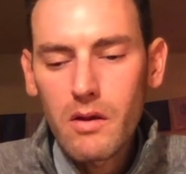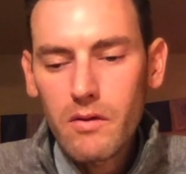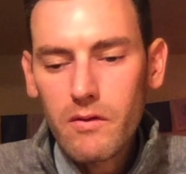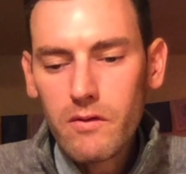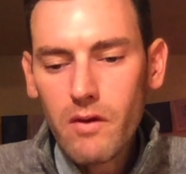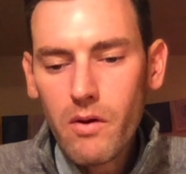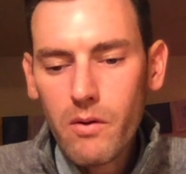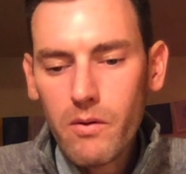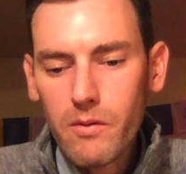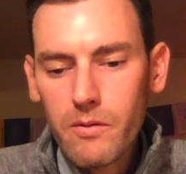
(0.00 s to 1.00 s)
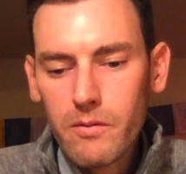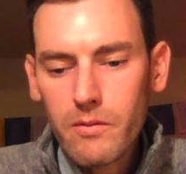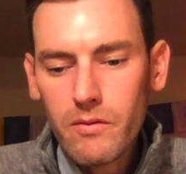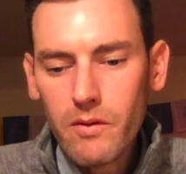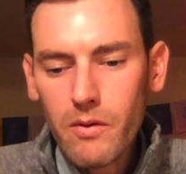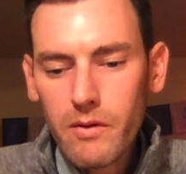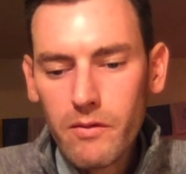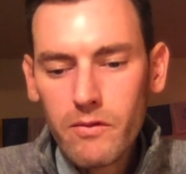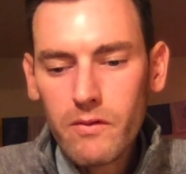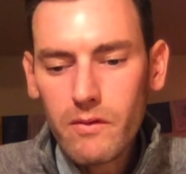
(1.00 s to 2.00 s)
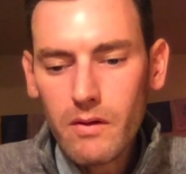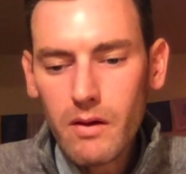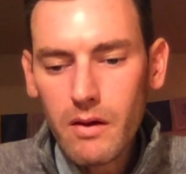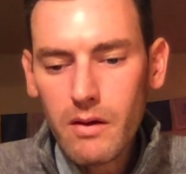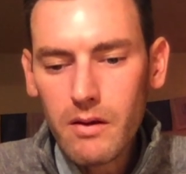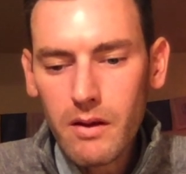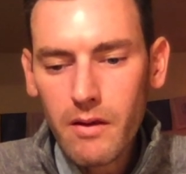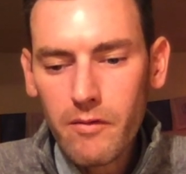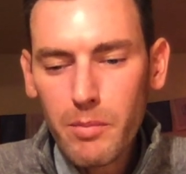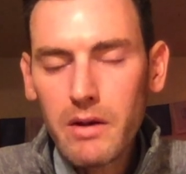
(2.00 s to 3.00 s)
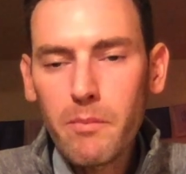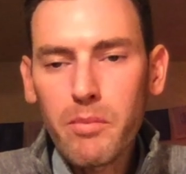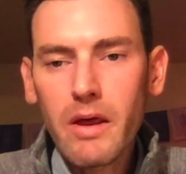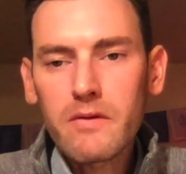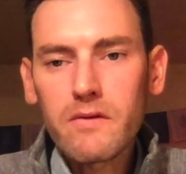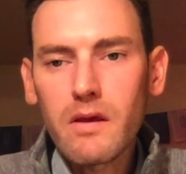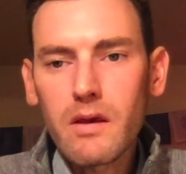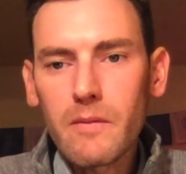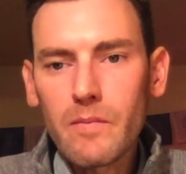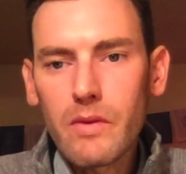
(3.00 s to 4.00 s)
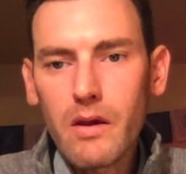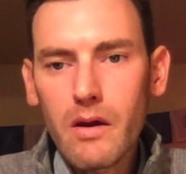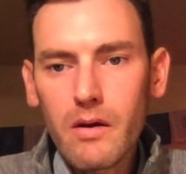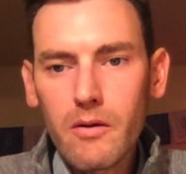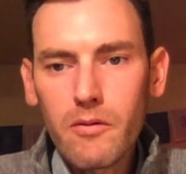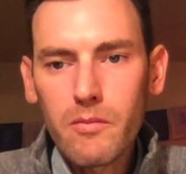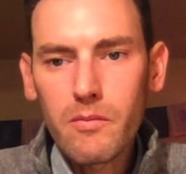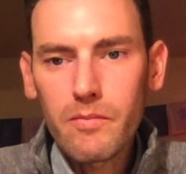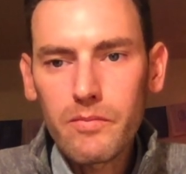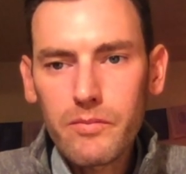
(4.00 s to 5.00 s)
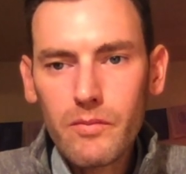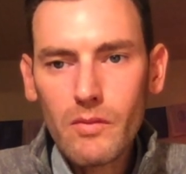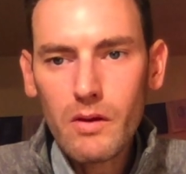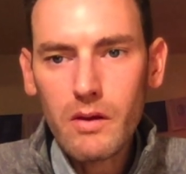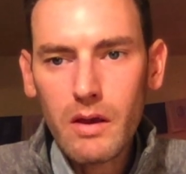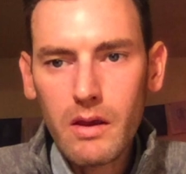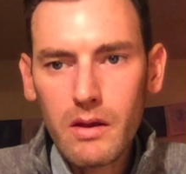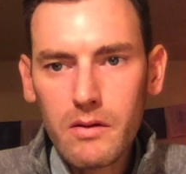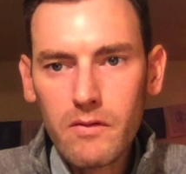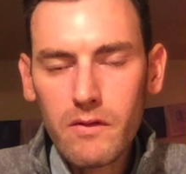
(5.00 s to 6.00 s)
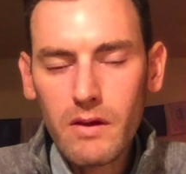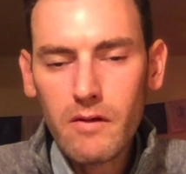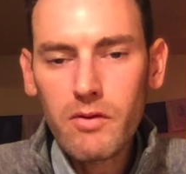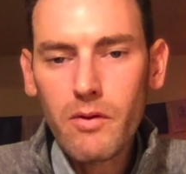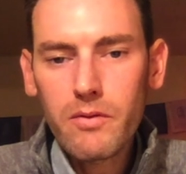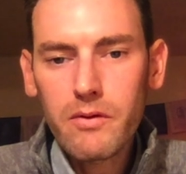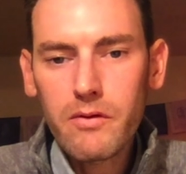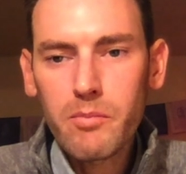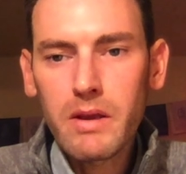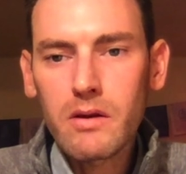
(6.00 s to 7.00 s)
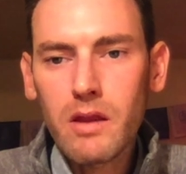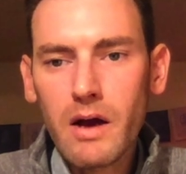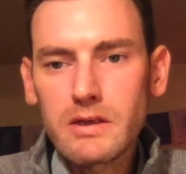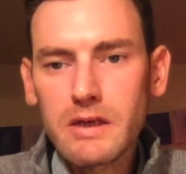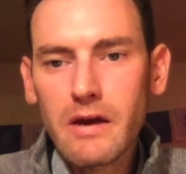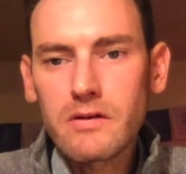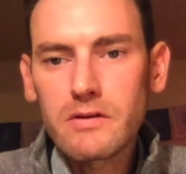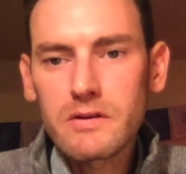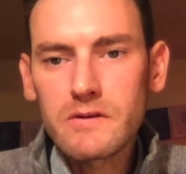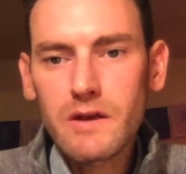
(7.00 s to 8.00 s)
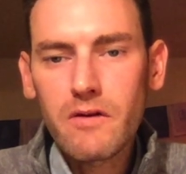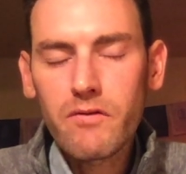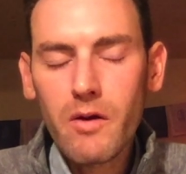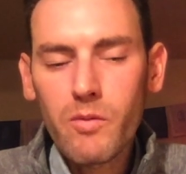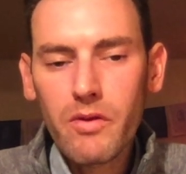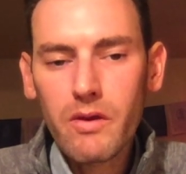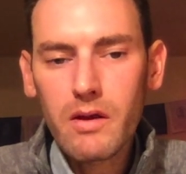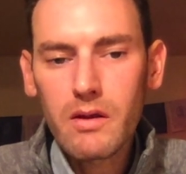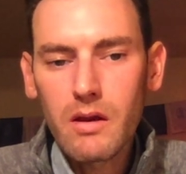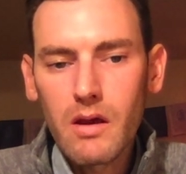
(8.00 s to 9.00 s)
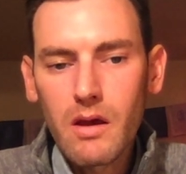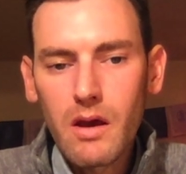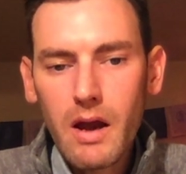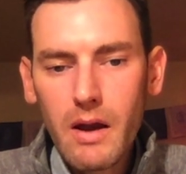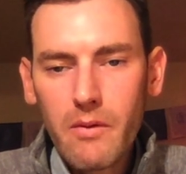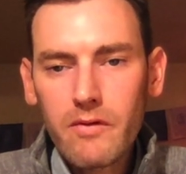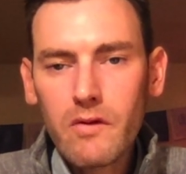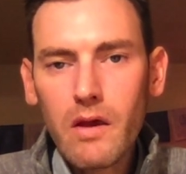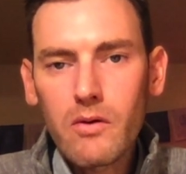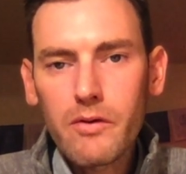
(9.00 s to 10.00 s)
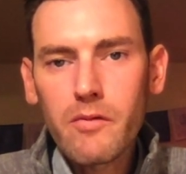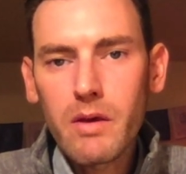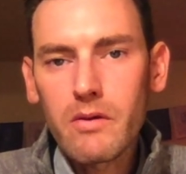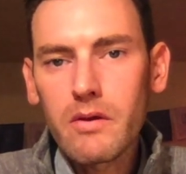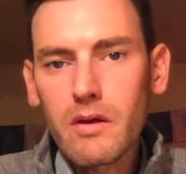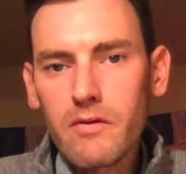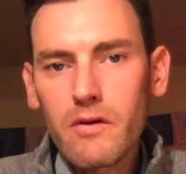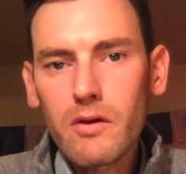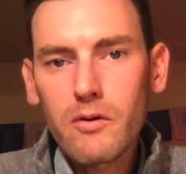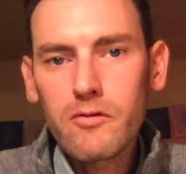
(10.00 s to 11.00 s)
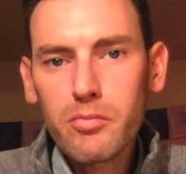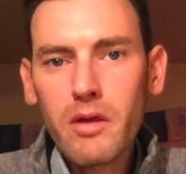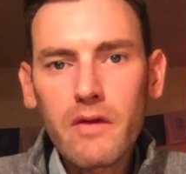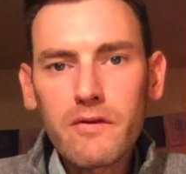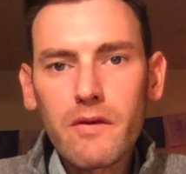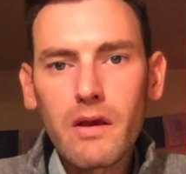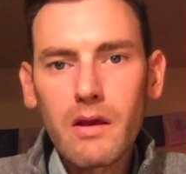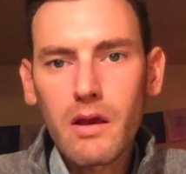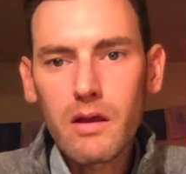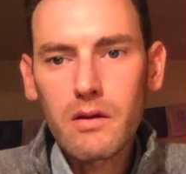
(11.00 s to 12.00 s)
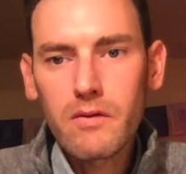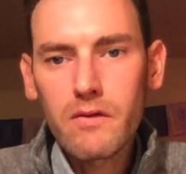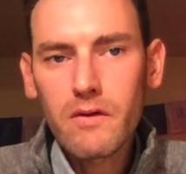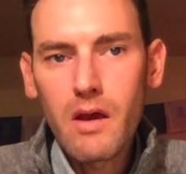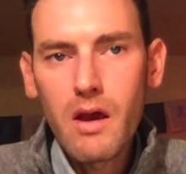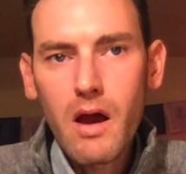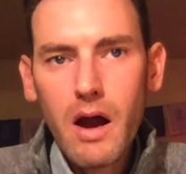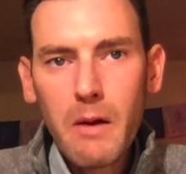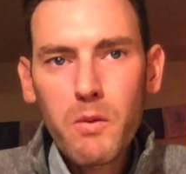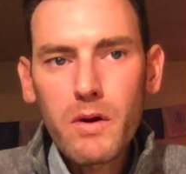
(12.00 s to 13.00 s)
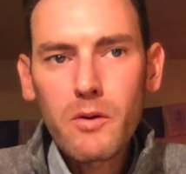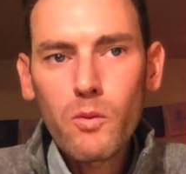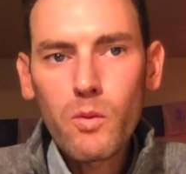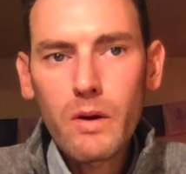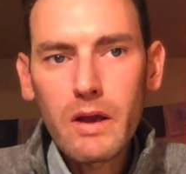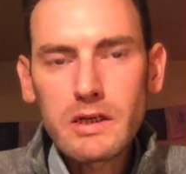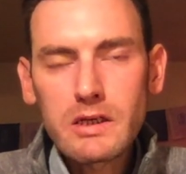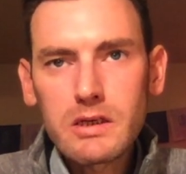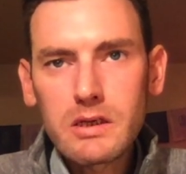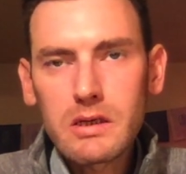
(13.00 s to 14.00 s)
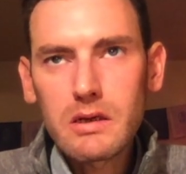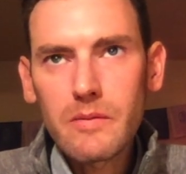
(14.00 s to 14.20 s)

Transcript: So it's been a blessing. And even though there have been a lot of challenges that have come with it, I would say ultimately it's a huge blessing. And I wouldn't wish